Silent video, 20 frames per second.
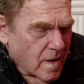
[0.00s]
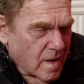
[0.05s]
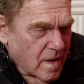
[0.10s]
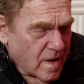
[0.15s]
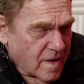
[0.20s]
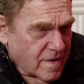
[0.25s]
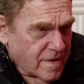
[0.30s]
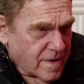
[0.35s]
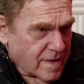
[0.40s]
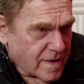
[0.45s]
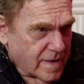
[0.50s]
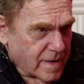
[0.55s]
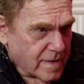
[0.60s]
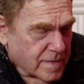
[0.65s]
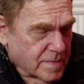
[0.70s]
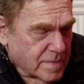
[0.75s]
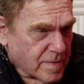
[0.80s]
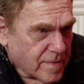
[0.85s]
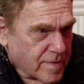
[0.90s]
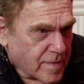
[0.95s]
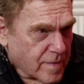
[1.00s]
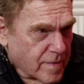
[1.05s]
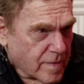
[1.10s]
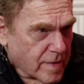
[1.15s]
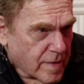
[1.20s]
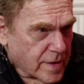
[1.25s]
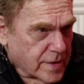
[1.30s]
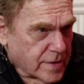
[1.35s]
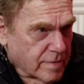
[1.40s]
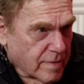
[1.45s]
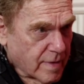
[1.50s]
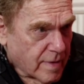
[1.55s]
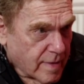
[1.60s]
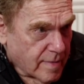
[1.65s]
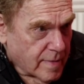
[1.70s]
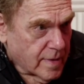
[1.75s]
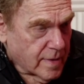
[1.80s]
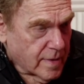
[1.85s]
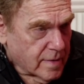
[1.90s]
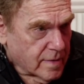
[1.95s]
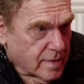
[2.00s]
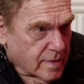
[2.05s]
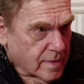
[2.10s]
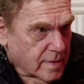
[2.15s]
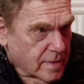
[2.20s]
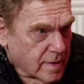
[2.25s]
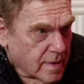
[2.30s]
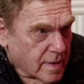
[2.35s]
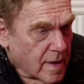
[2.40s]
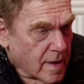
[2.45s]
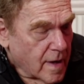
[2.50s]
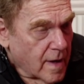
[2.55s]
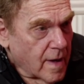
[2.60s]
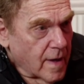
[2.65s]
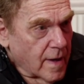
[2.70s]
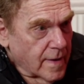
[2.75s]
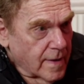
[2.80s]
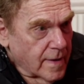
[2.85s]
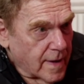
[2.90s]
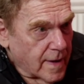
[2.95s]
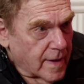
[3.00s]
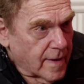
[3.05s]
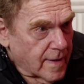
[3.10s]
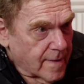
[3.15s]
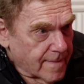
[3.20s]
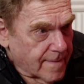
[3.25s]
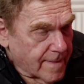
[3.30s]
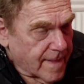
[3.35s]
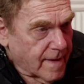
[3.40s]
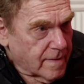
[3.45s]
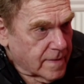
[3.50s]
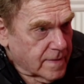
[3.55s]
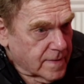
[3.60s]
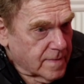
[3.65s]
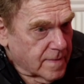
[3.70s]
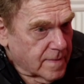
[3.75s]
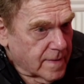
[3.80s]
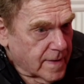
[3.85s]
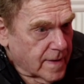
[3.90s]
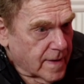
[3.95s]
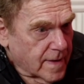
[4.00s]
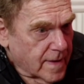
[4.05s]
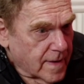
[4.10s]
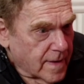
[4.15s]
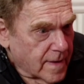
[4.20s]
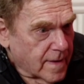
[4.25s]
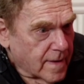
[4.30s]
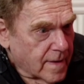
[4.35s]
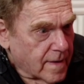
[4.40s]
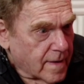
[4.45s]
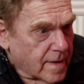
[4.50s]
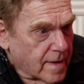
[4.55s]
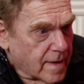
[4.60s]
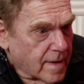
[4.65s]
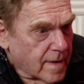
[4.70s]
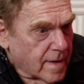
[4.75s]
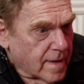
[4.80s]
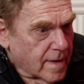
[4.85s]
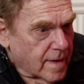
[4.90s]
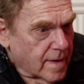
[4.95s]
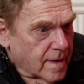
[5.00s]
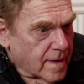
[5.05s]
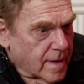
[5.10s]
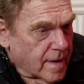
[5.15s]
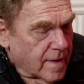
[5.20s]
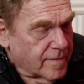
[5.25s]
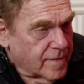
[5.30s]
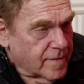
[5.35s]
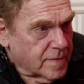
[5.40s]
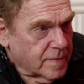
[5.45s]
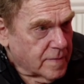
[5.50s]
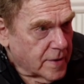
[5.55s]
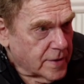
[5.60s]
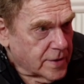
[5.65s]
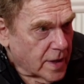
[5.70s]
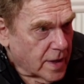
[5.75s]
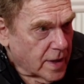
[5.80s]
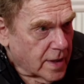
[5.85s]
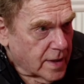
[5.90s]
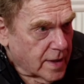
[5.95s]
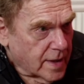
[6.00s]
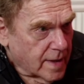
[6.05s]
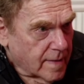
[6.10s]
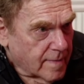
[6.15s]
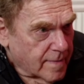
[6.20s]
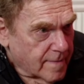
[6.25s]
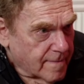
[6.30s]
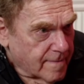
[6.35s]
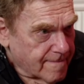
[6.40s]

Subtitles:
I think that was before Roger Rabbit. Yeah, that was when I first met Johnny Depp.